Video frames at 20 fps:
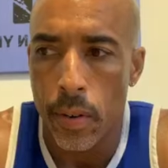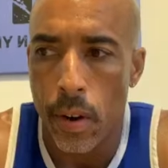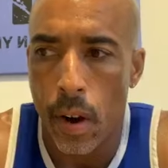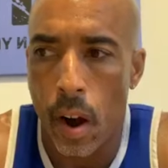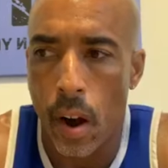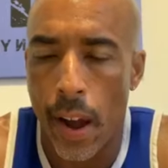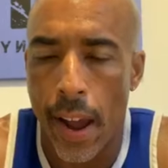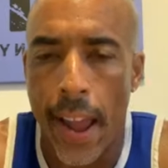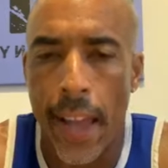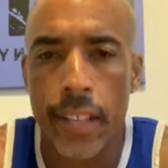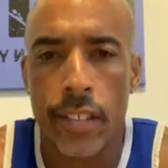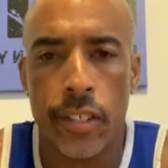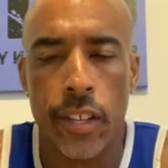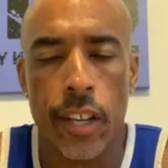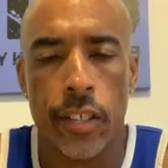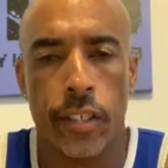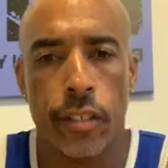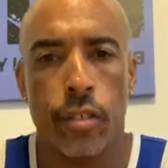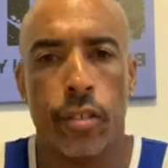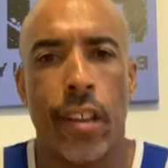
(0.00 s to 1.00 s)
our
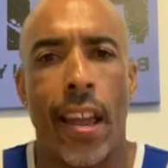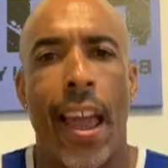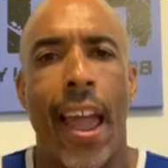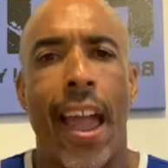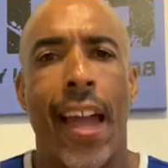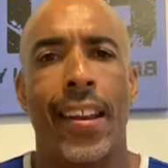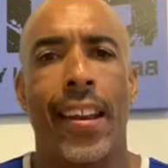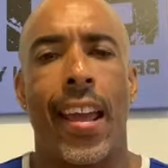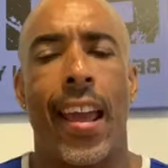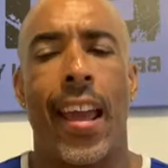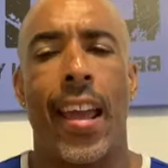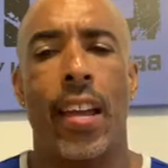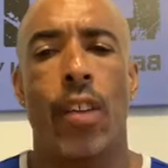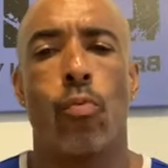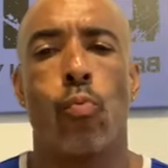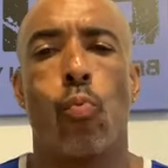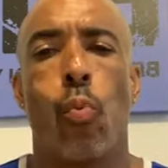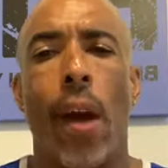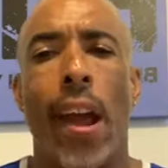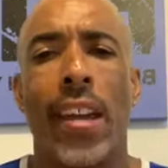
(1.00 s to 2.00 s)
ancestors had a
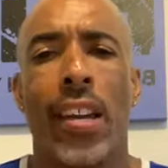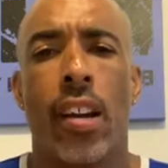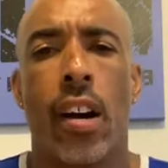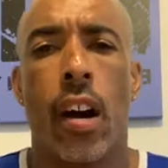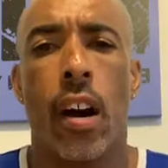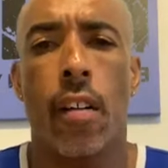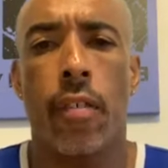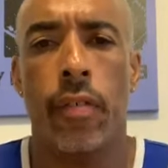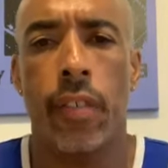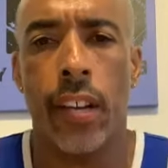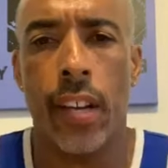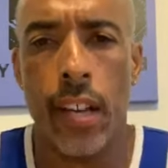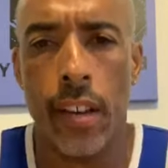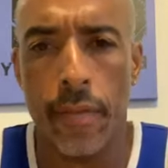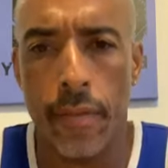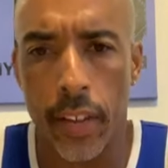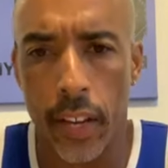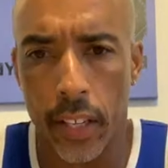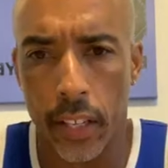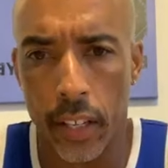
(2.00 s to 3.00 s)
way of
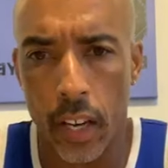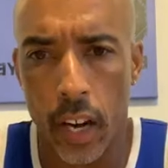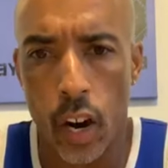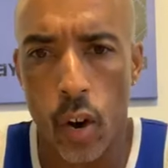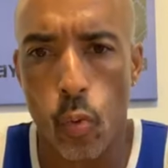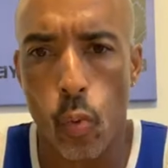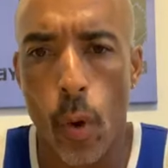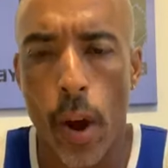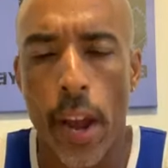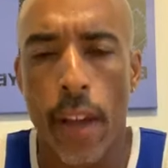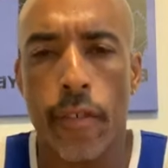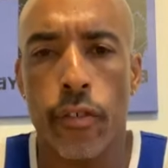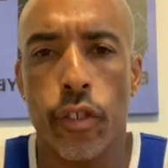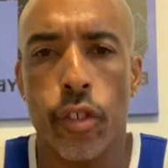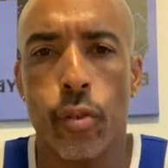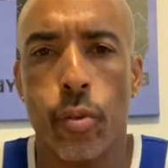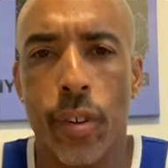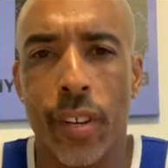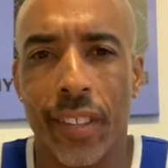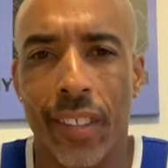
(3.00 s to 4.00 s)
living, a way of
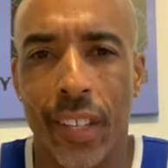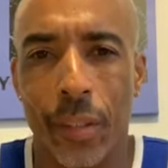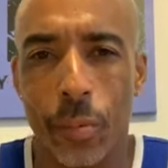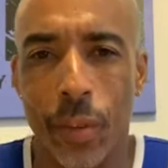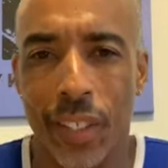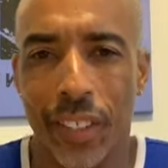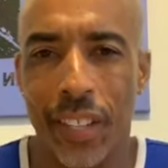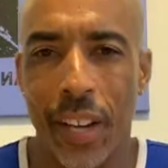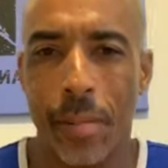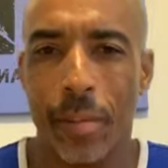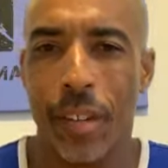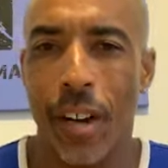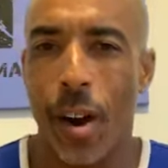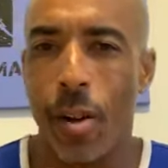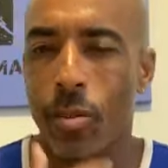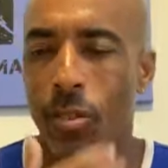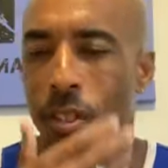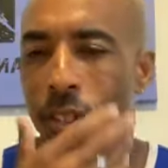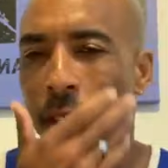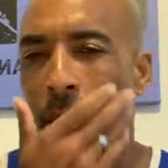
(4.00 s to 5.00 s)
doing things. What's up,
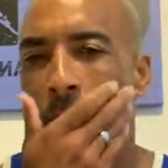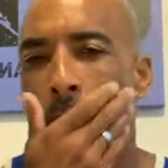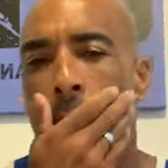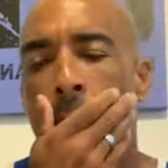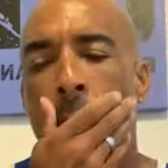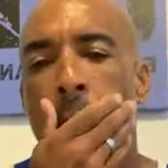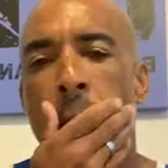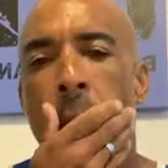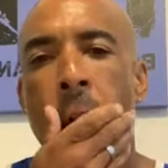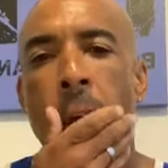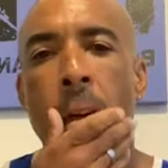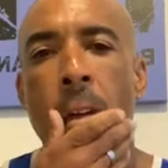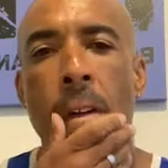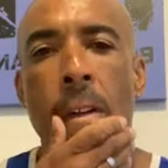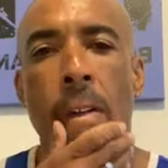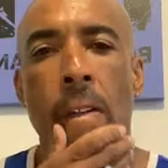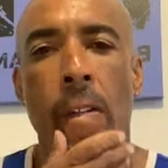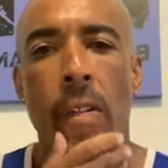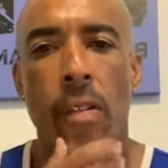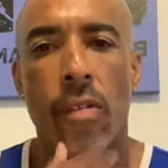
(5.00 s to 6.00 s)
coach?
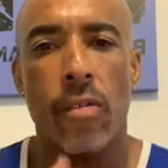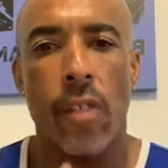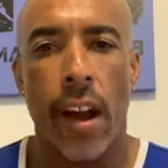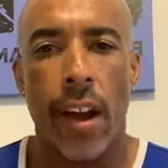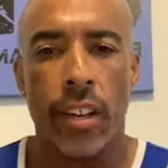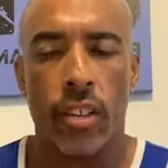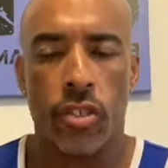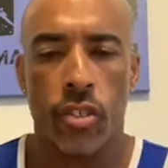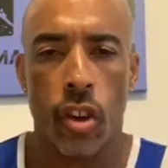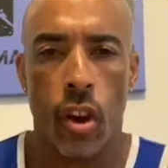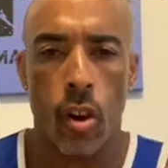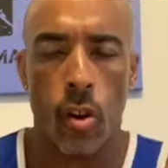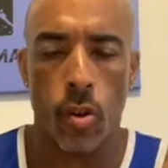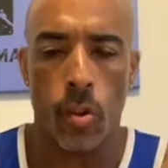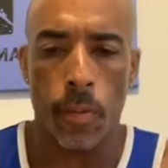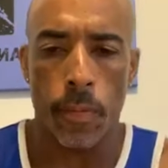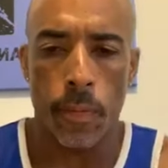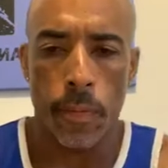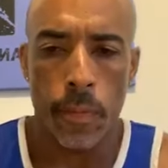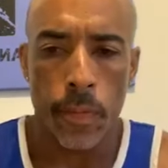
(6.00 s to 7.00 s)
Right,
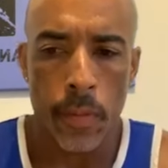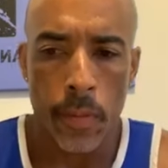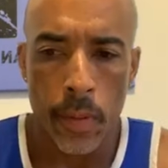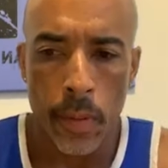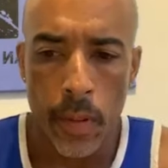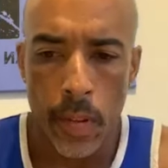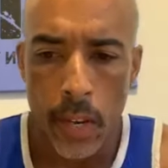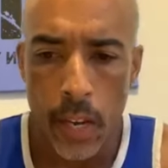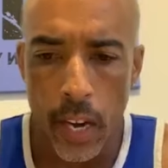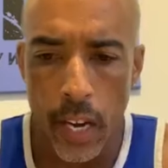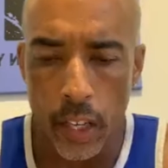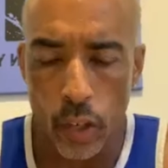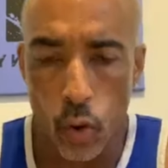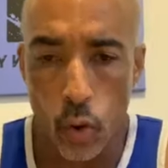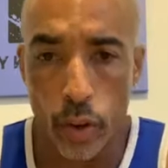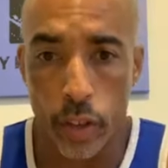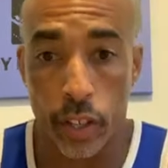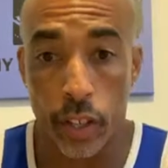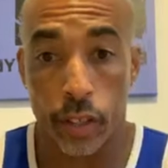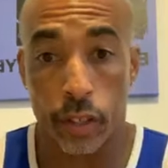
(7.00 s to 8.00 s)
so in
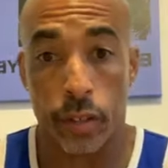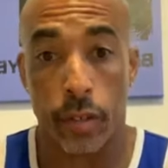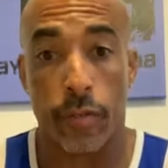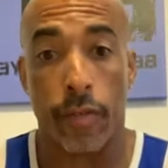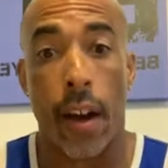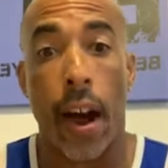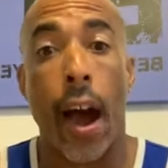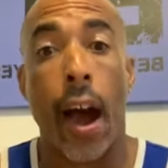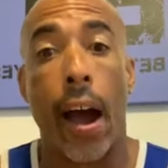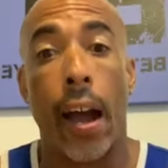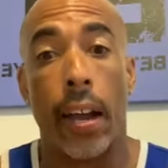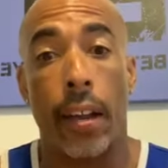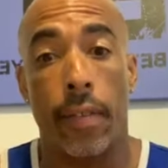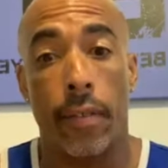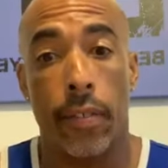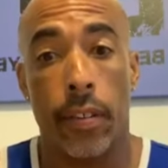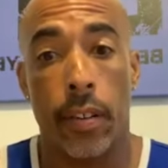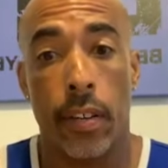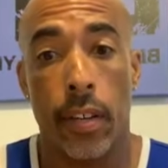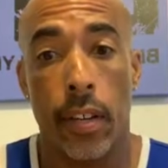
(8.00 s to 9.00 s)
order to
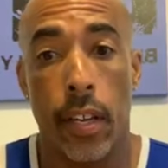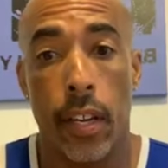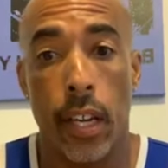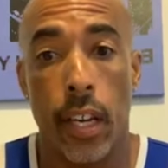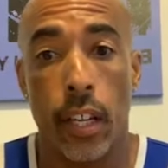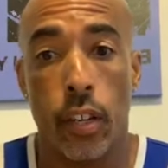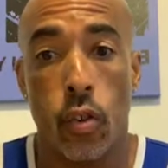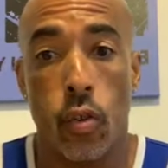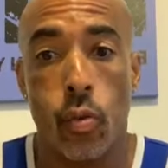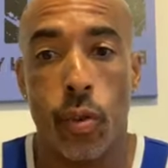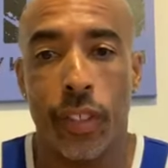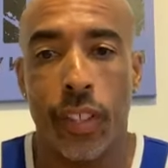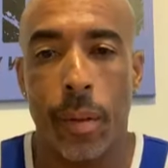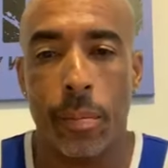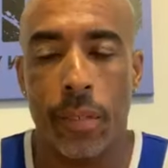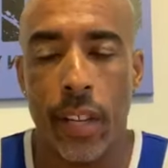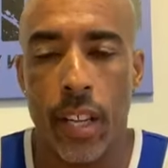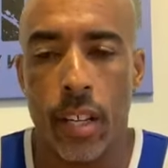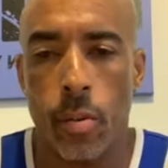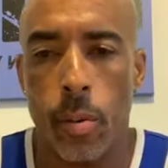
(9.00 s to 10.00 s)
survive, and what's up,
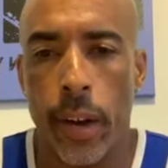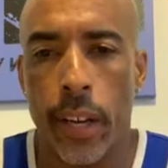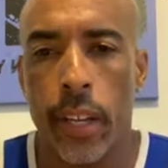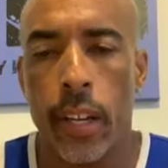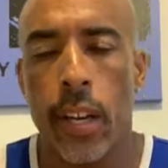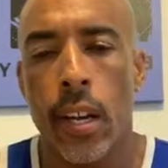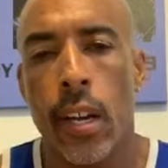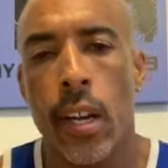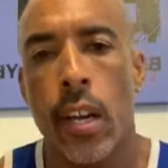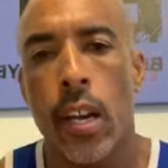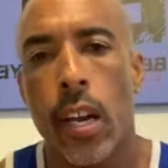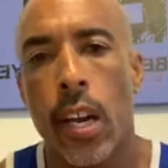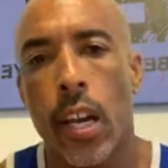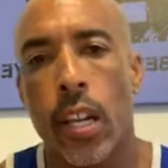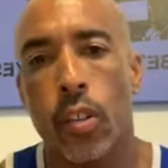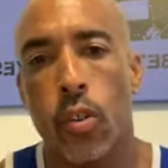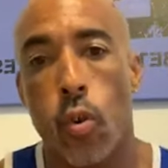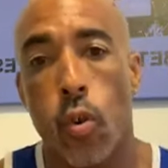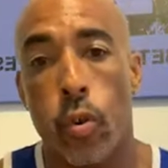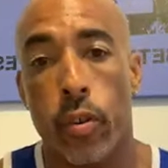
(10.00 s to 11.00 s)
D-Quick?
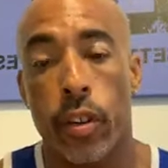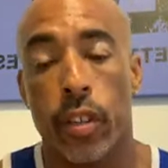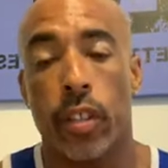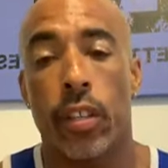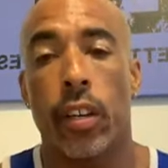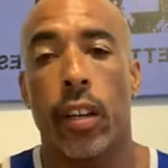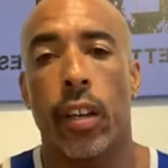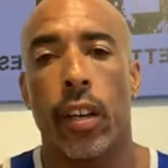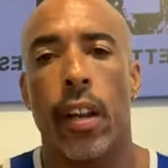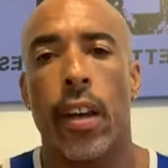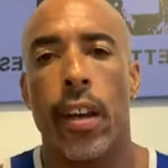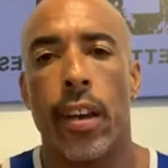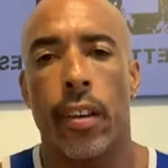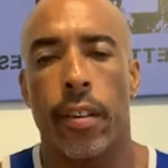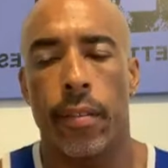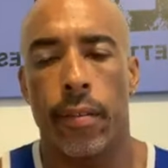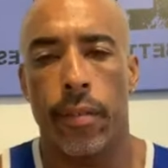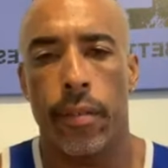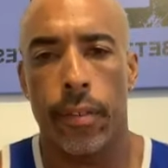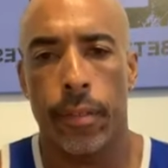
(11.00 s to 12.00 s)
In order to
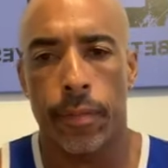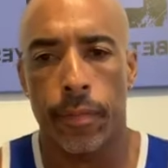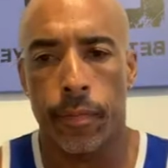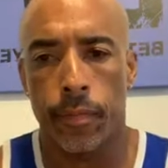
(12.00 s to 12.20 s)
live,